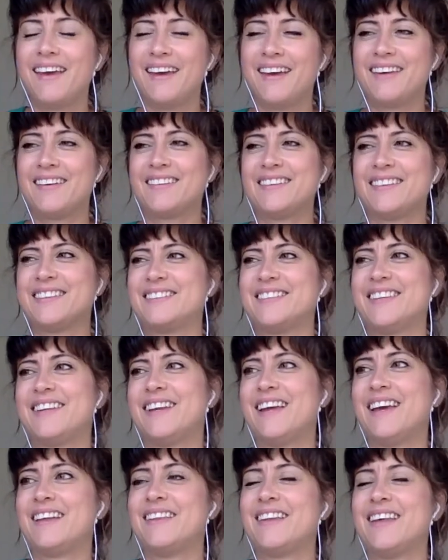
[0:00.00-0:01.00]

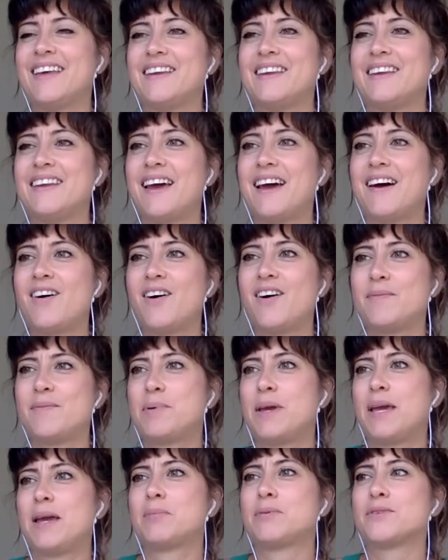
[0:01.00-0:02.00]
then
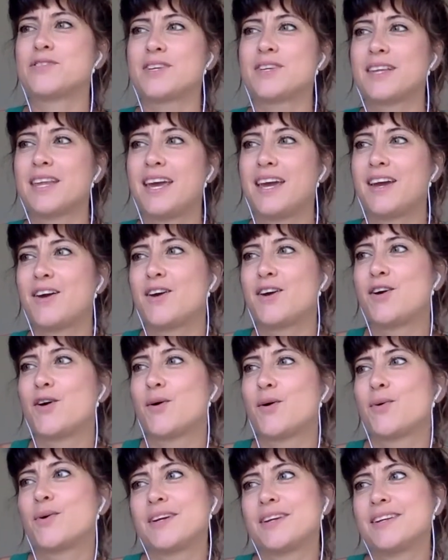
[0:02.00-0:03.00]
be able to like
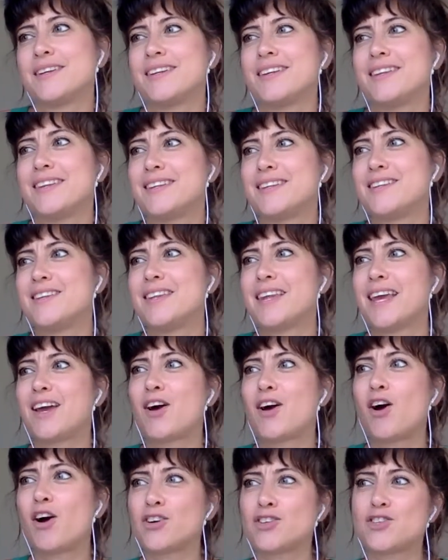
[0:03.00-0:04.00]
go to
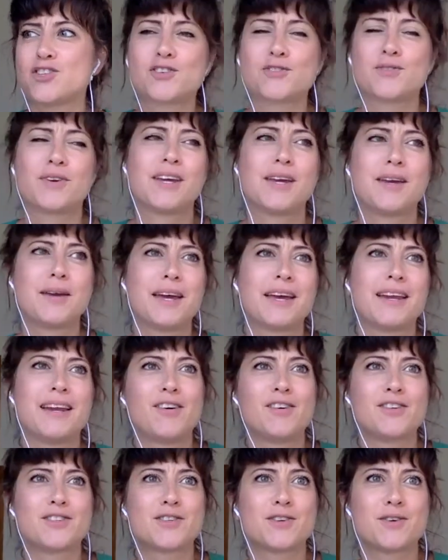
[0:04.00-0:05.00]
like archery, and
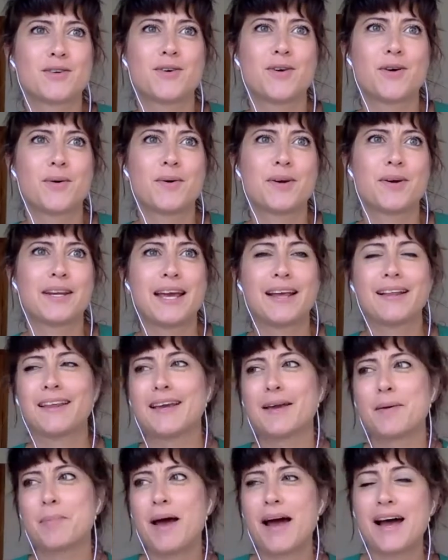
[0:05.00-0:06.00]
also go and get
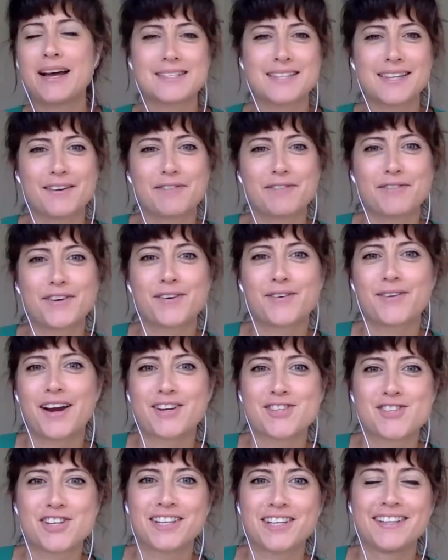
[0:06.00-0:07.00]
like a past life
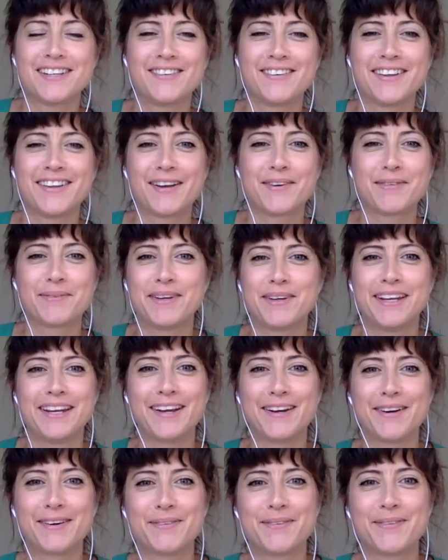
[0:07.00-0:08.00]
regression, like
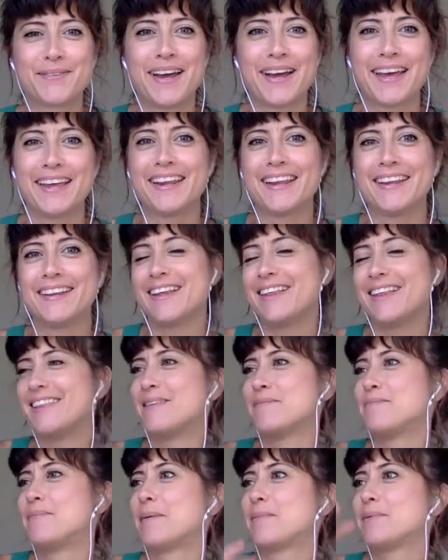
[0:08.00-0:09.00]
reading, and
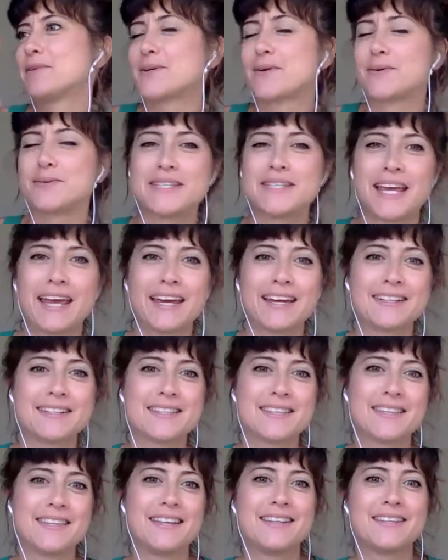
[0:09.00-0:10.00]
then be able to go
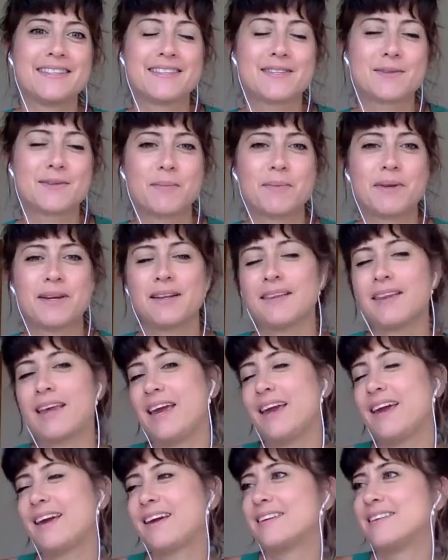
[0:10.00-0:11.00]
dance and then swim in a
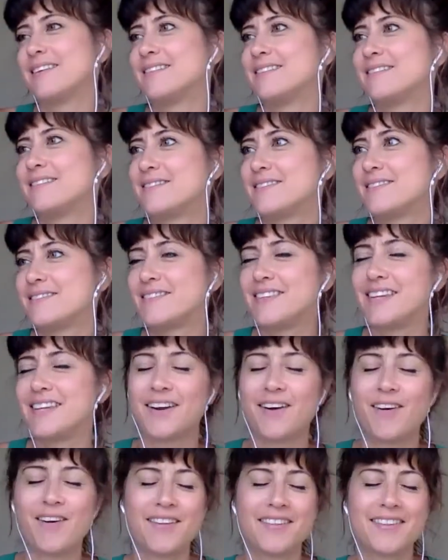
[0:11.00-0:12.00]
lake, and
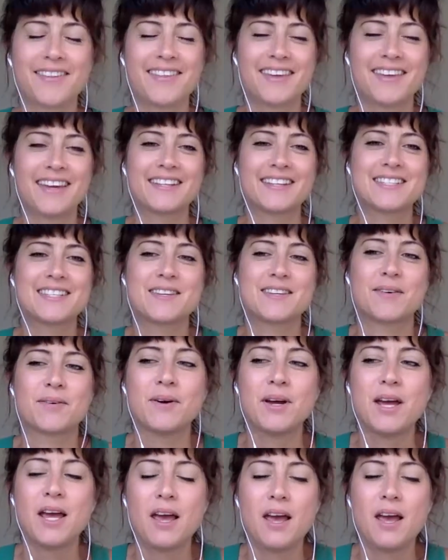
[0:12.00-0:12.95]
all the things. So